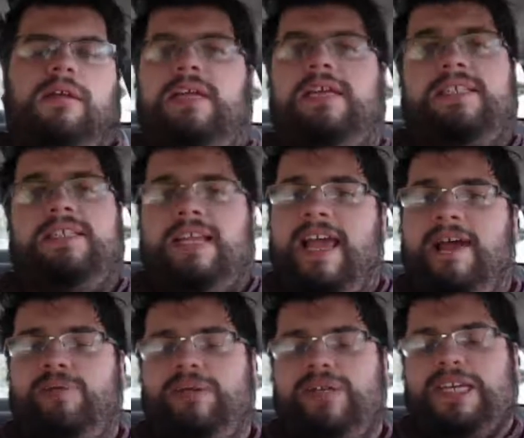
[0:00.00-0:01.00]
at least in
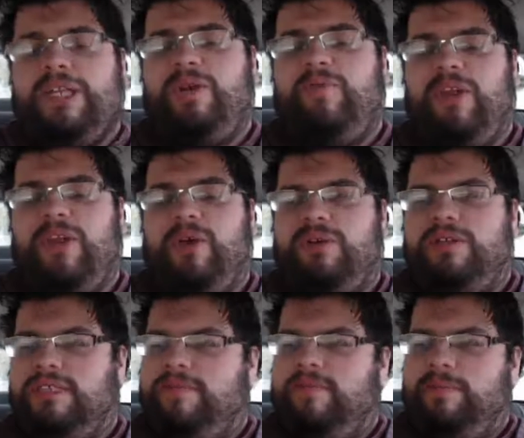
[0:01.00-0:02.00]
that particular video,
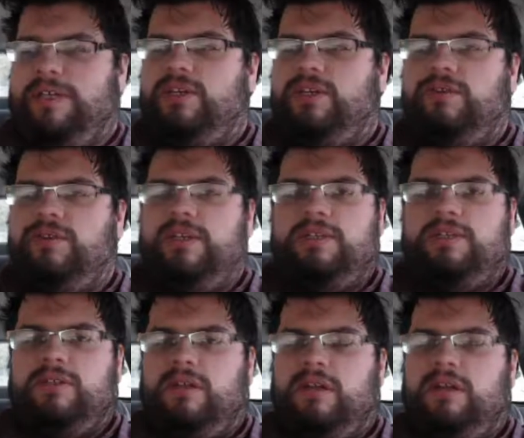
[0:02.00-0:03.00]
because I haven't been doing
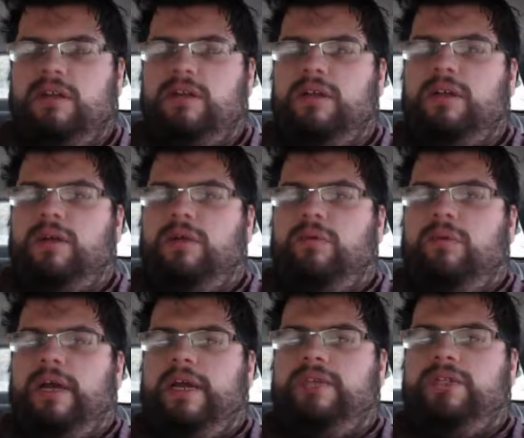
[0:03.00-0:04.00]
this a lot,
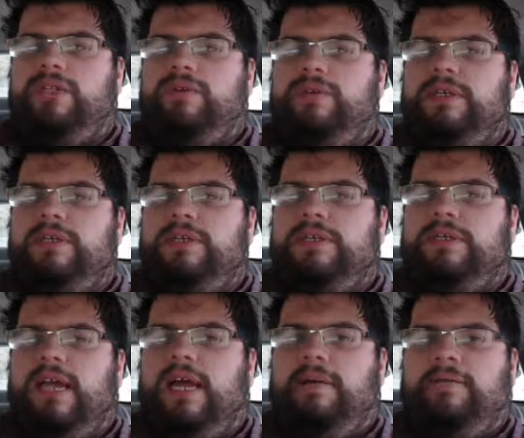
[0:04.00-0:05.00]
what I do is
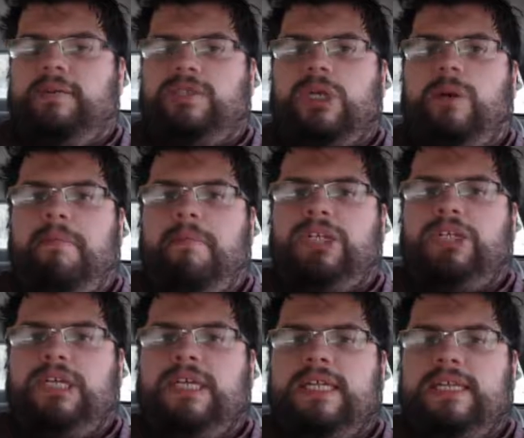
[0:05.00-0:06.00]
that I start
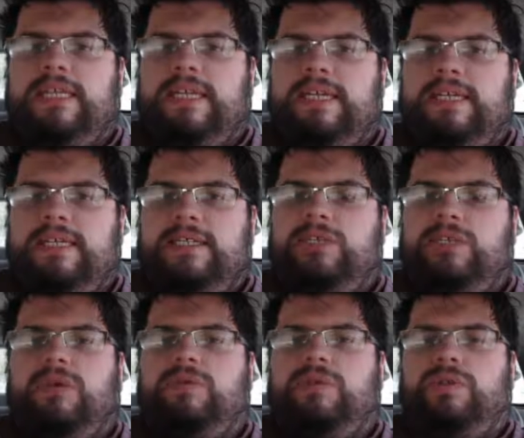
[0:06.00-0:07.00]
mentioning things,
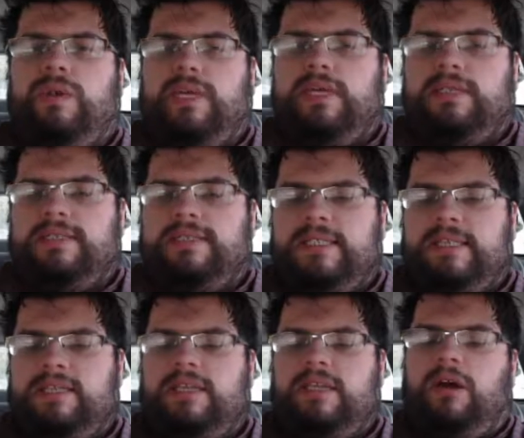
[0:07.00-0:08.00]
so I can
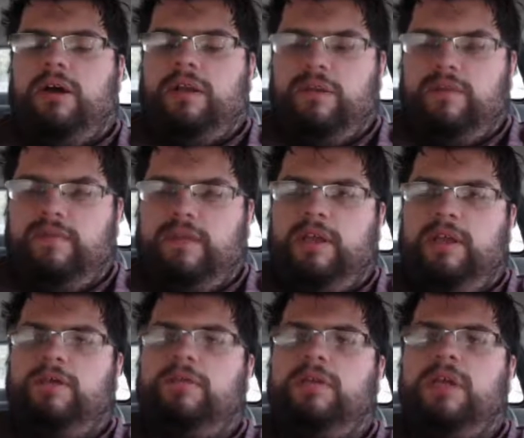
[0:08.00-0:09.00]
sync the audio and
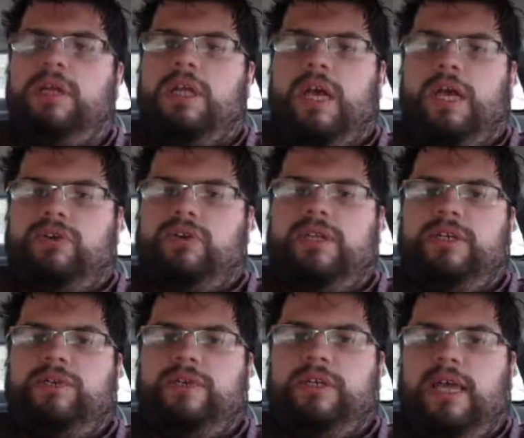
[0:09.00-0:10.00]
video. I tried
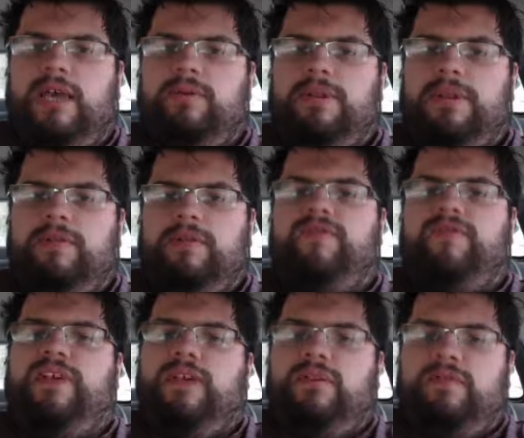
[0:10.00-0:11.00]
doing that with that
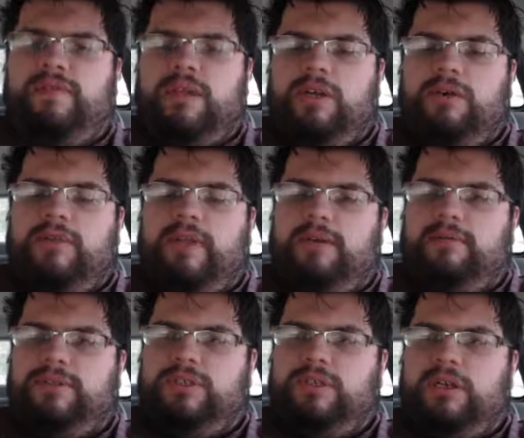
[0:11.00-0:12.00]
failed video that
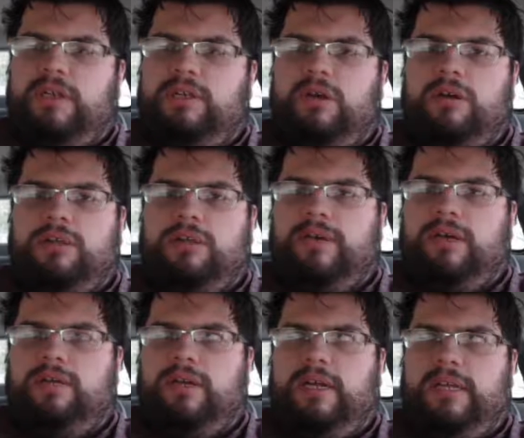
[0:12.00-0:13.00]
I'm sure I talked
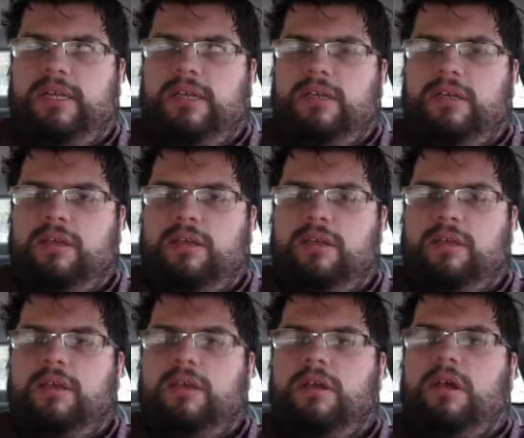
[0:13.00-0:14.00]
about, I think.
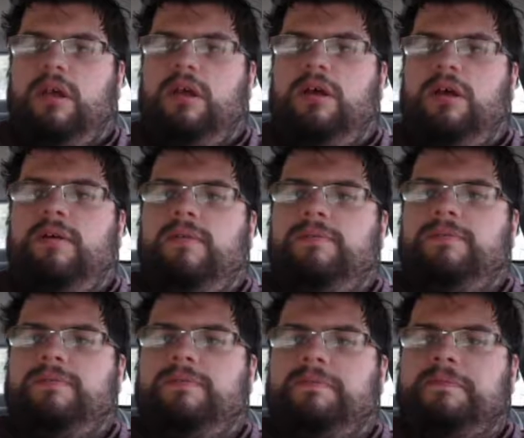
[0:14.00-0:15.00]

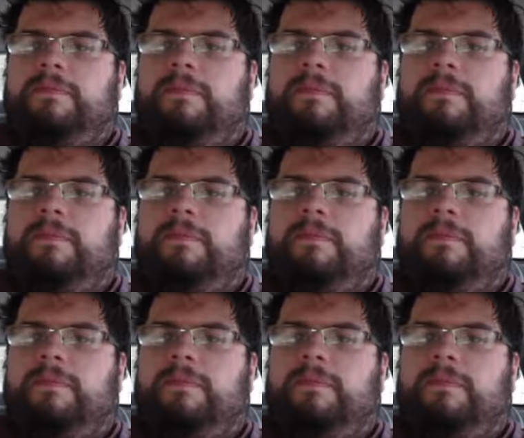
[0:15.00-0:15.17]
Well,